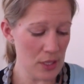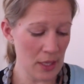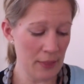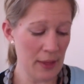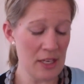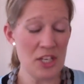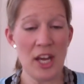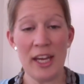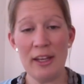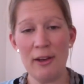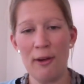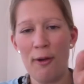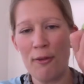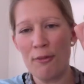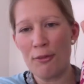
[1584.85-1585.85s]
and they take a
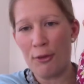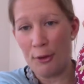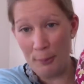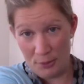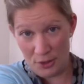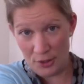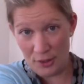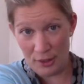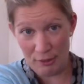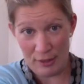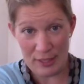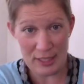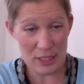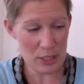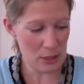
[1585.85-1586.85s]
lot of room, so they're in
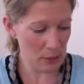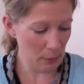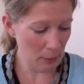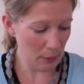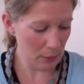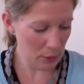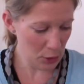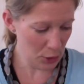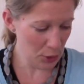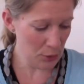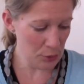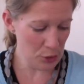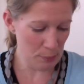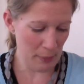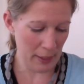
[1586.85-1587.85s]
this
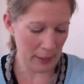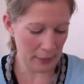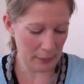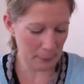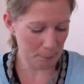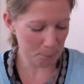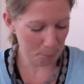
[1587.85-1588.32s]
huge bag.